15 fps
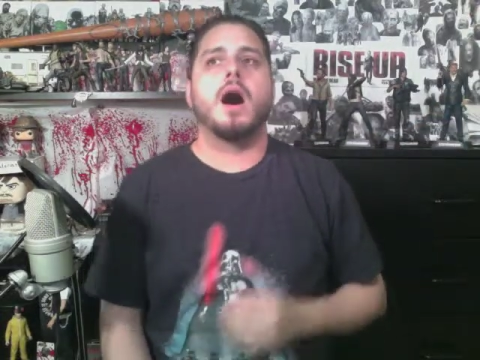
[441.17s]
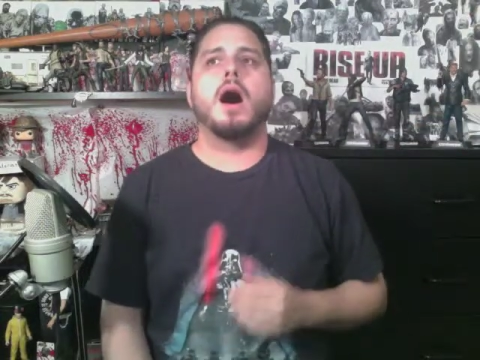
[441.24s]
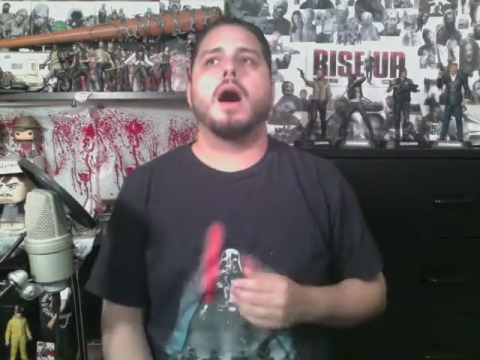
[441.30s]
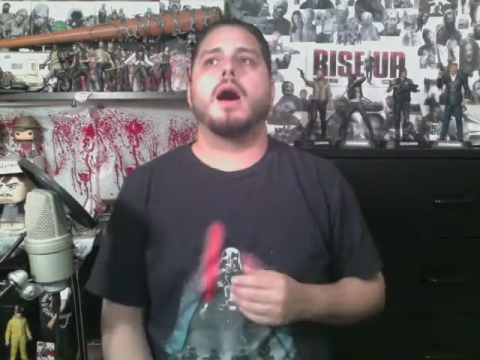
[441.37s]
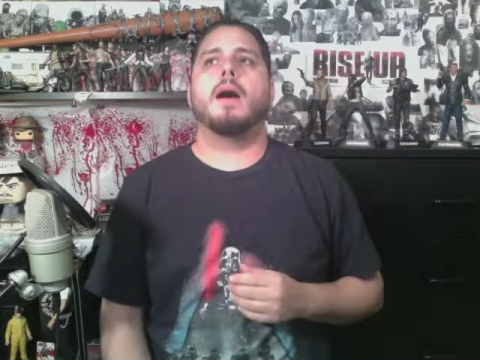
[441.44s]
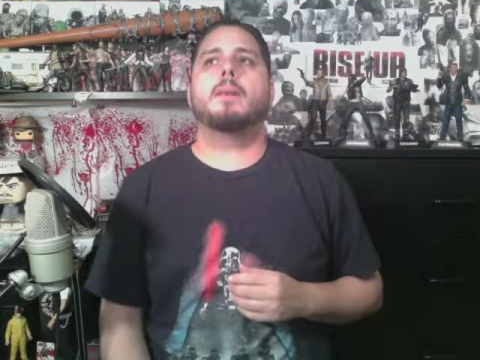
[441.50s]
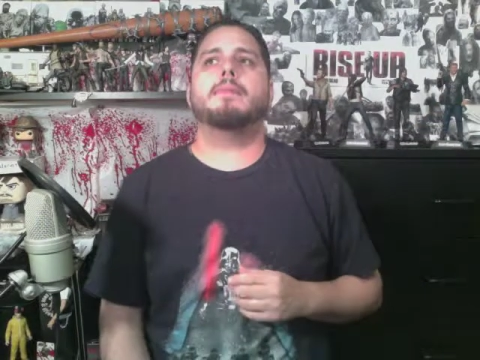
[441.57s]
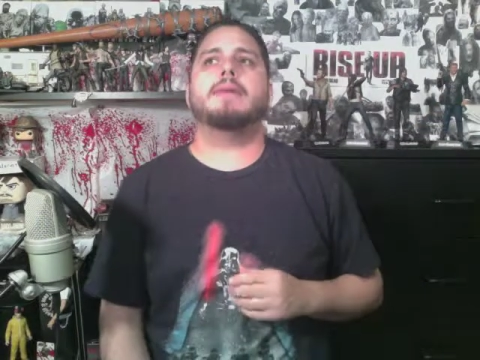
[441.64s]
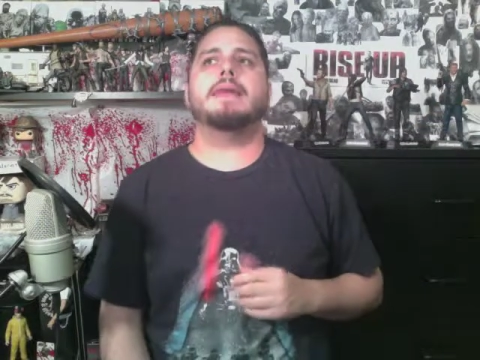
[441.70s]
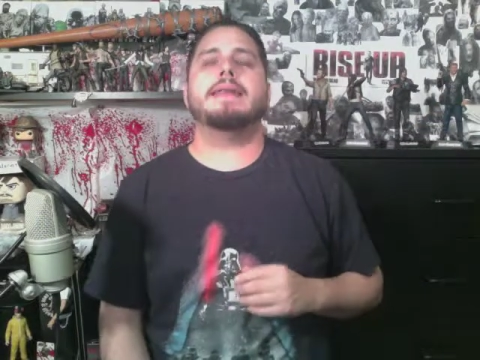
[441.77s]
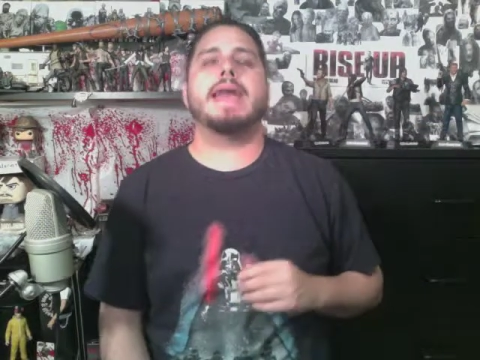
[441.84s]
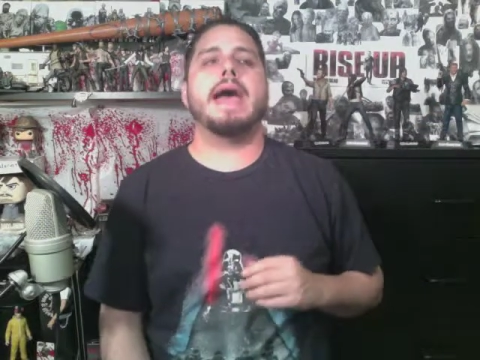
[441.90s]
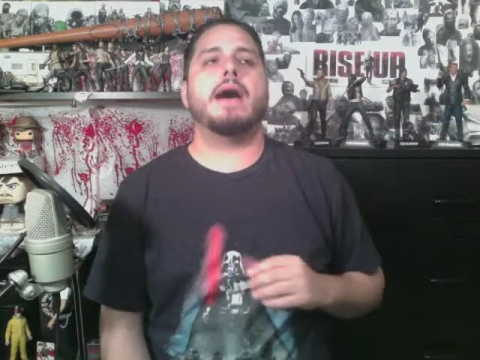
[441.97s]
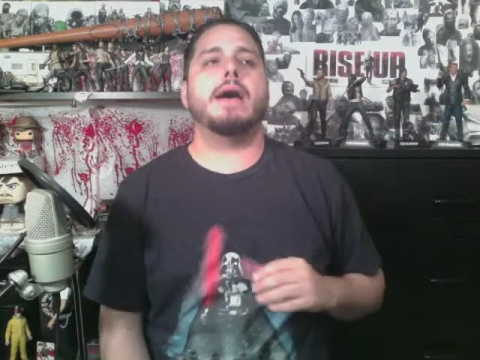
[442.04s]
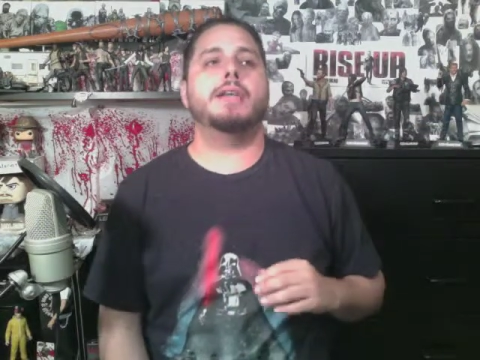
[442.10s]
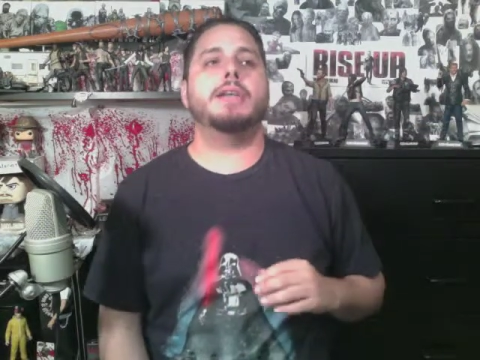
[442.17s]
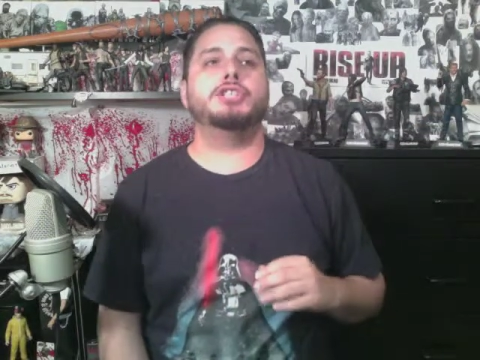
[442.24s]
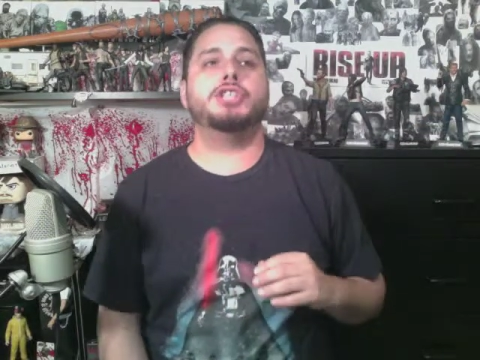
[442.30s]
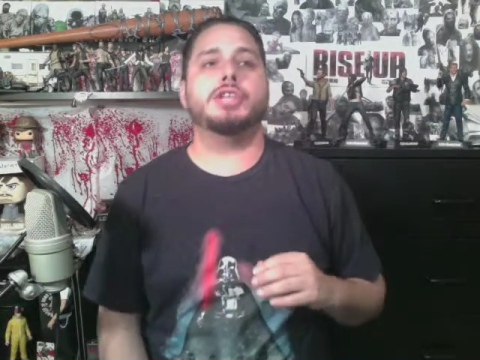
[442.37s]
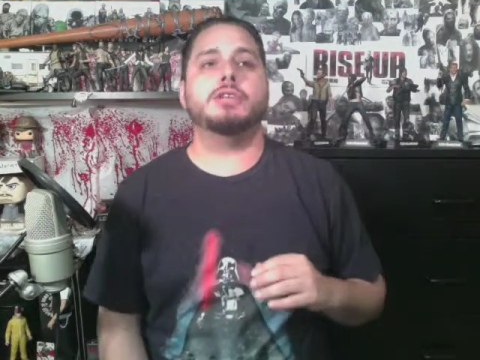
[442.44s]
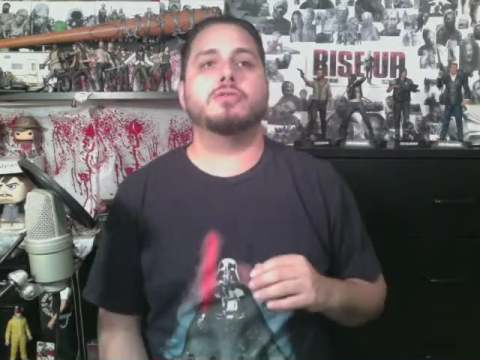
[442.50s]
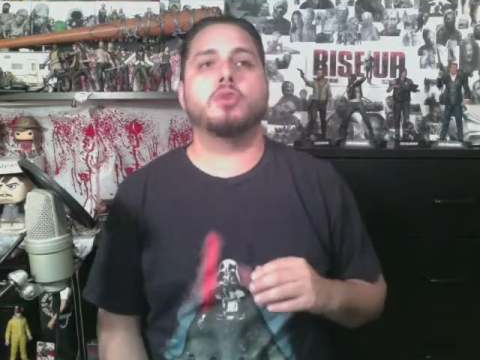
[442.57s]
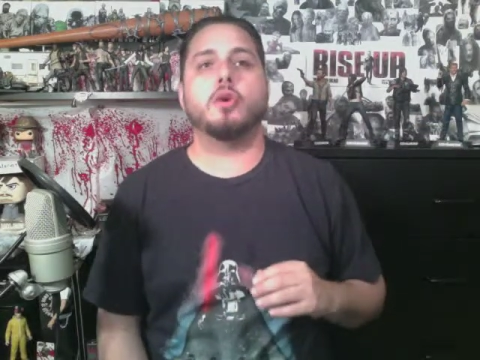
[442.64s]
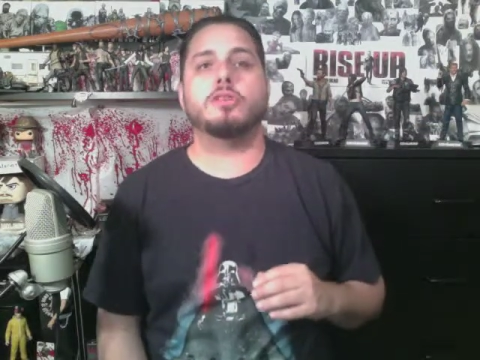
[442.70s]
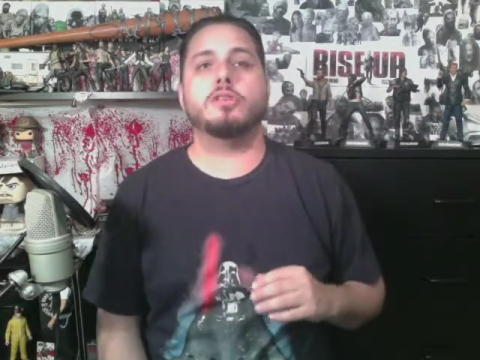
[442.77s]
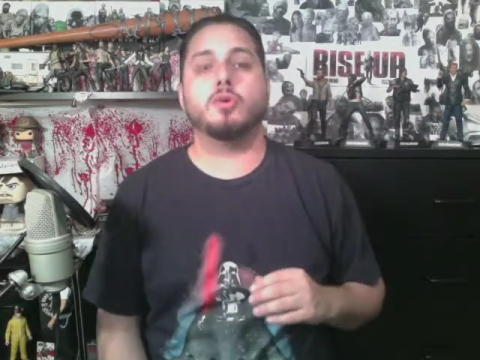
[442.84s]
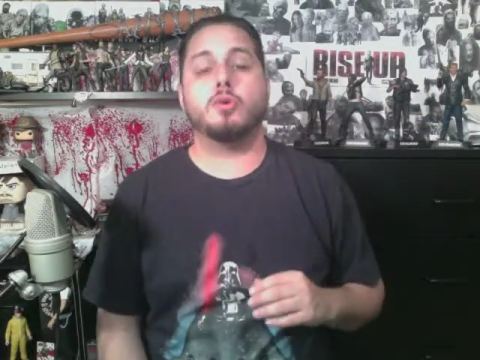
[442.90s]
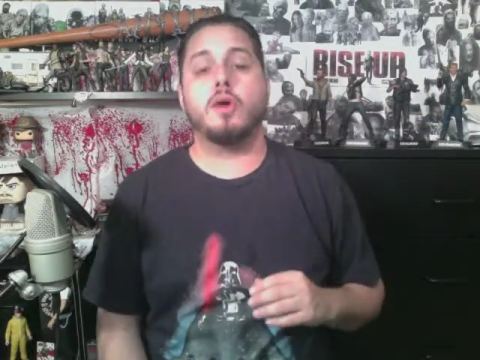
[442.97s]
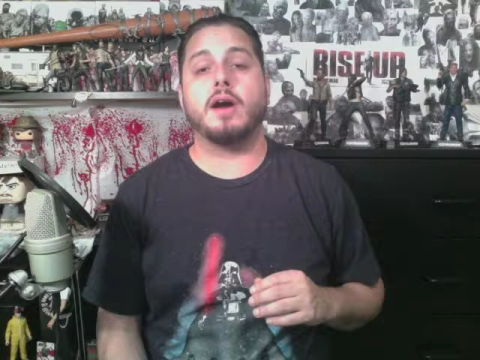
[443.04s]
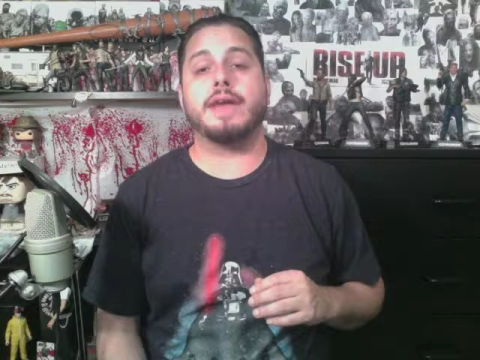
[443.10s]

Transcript: Now, and she's also a